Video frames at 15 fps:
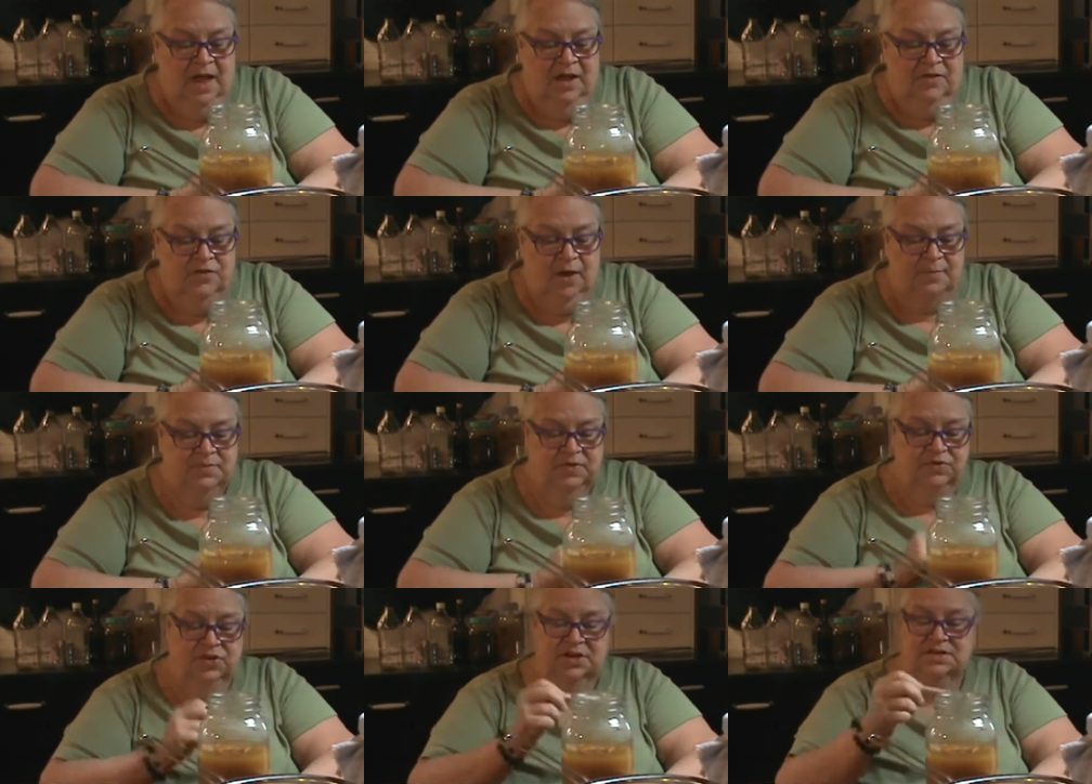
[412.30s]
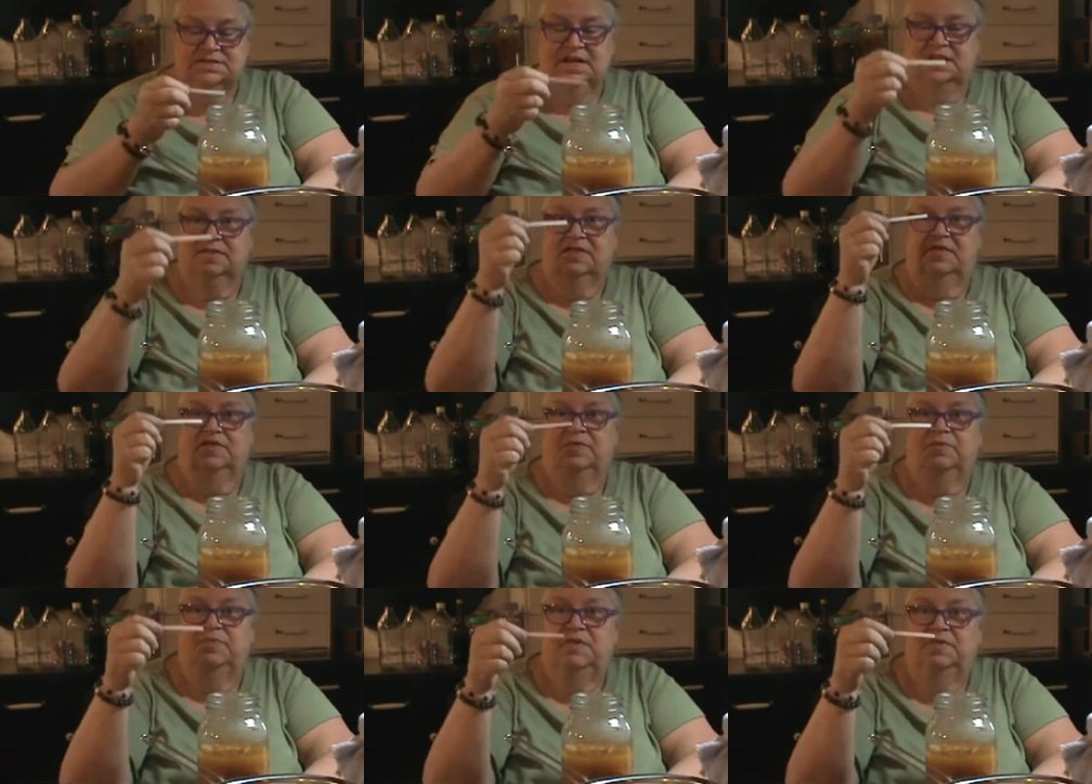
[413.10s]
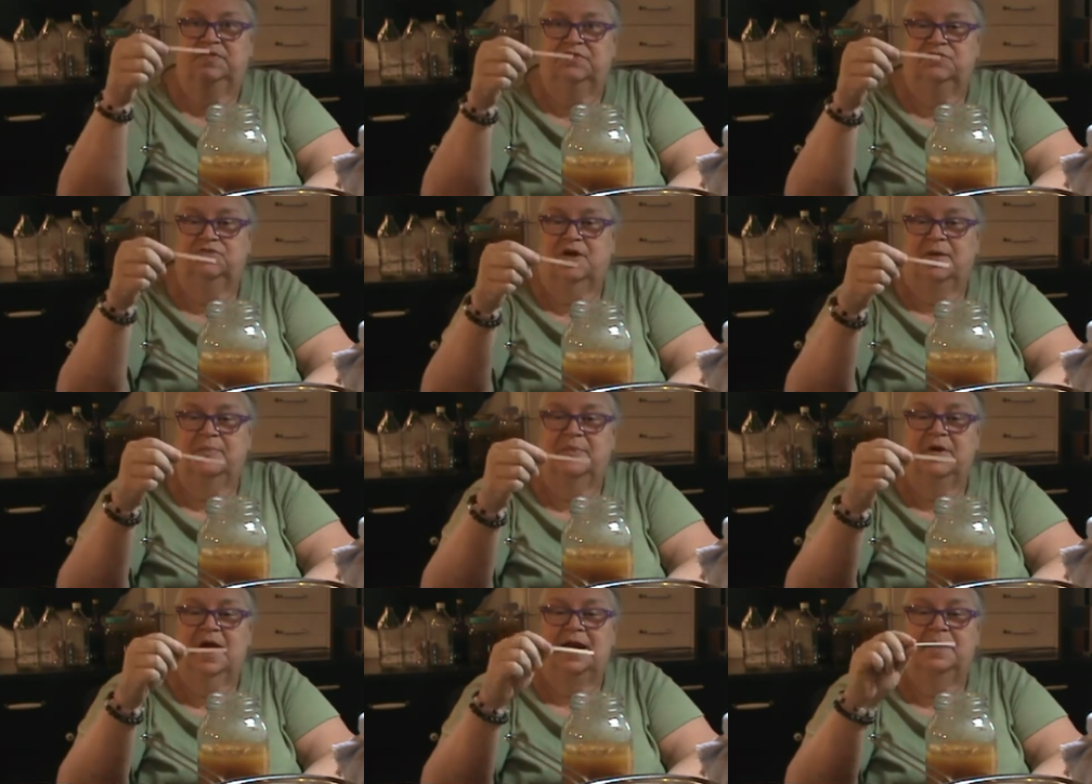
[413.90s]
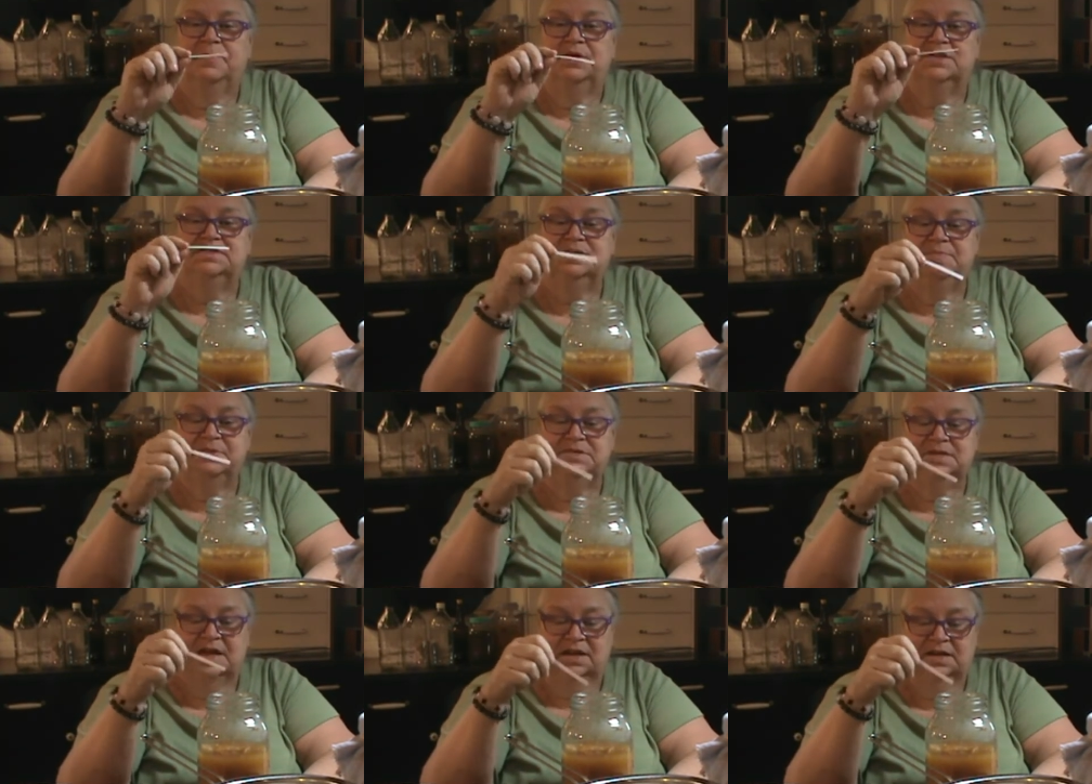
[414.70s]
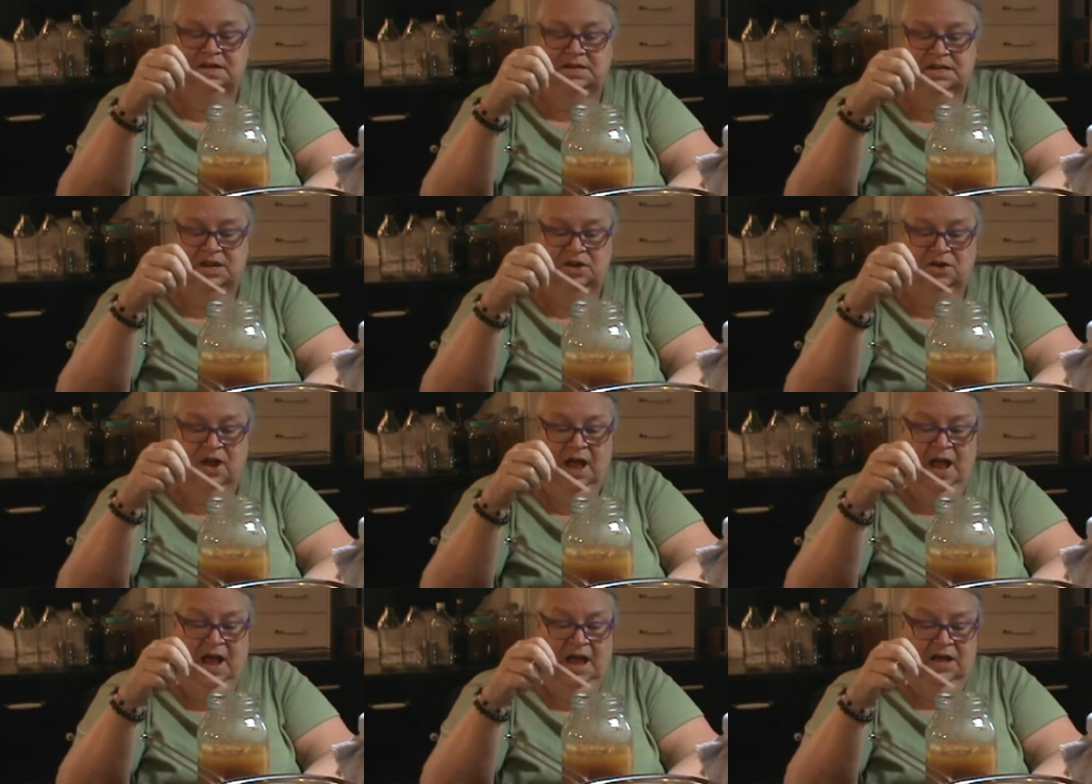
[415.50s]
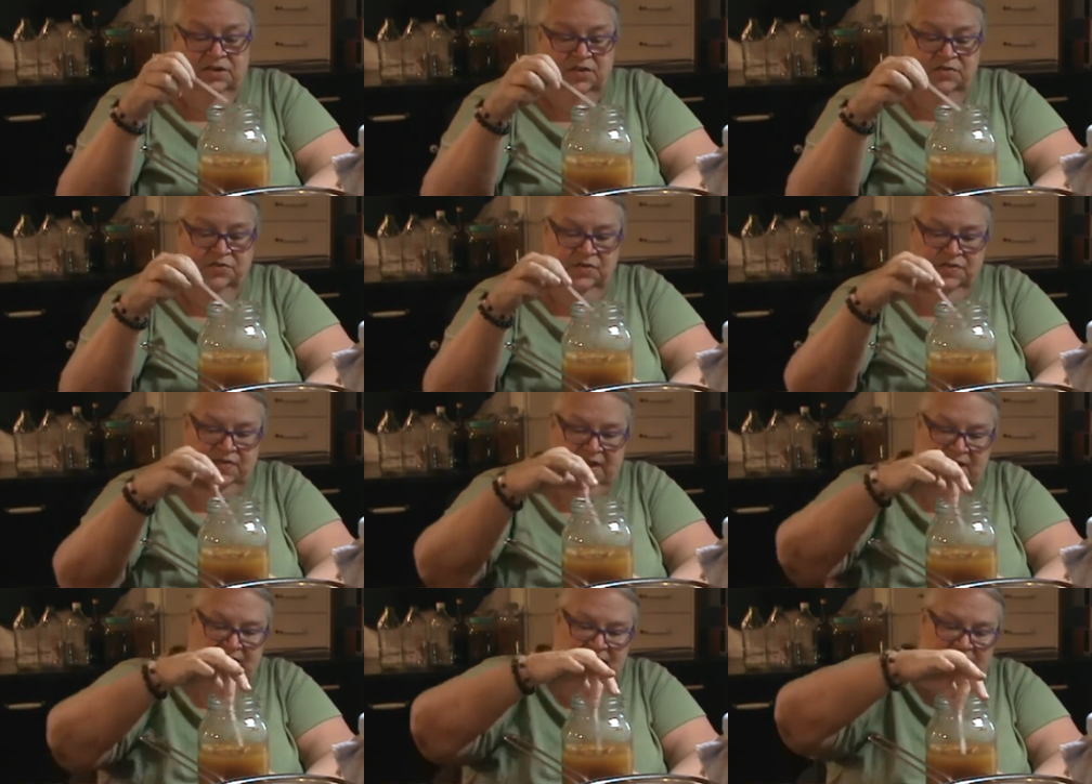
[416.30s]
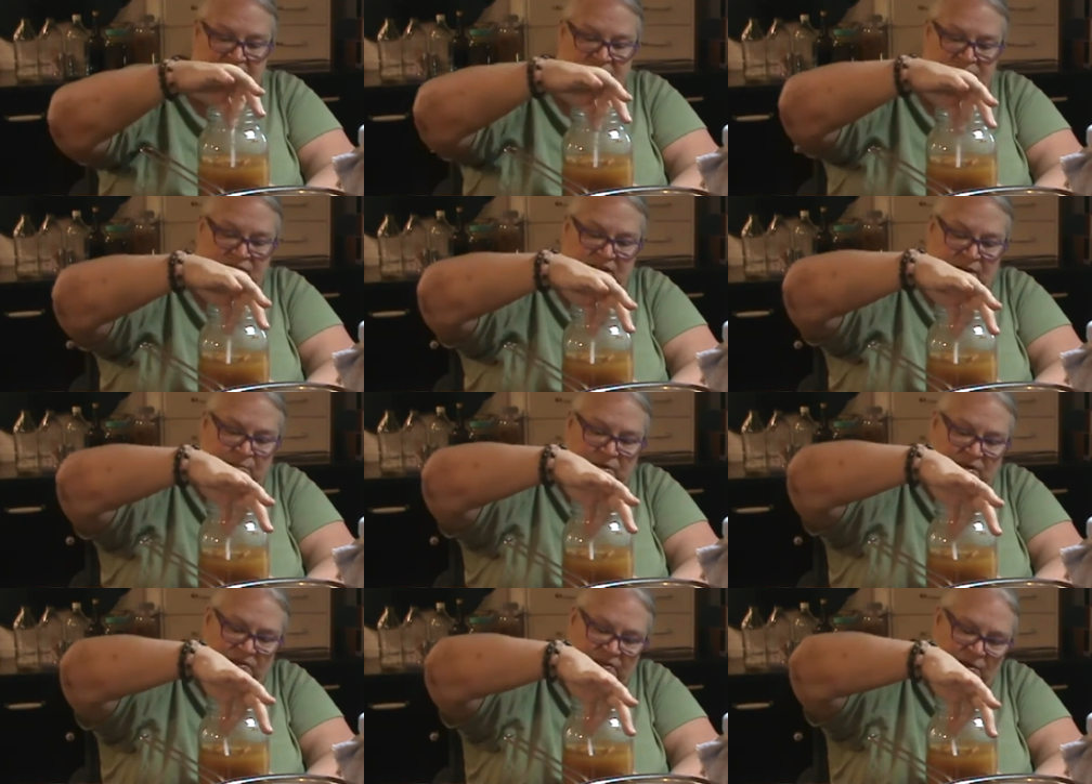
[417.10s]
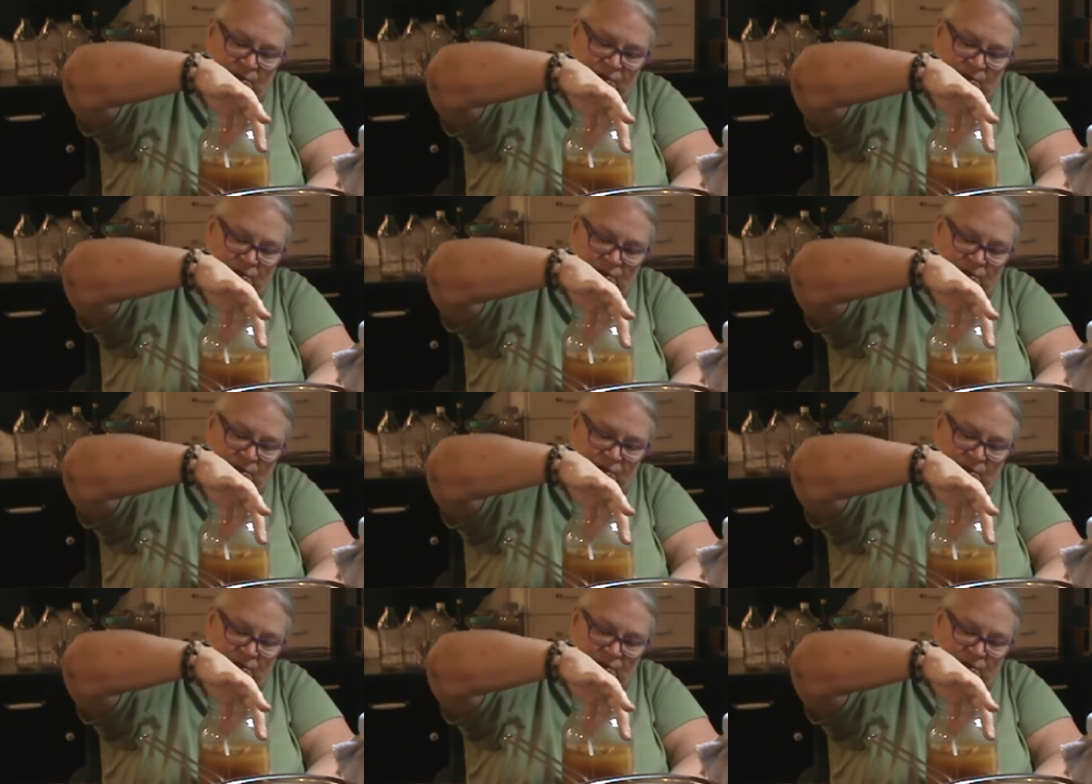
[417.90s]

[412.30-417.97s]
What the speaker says: So I'm just going to take this strip and I'm going to dip it down in here just for a second, and then I'm going to see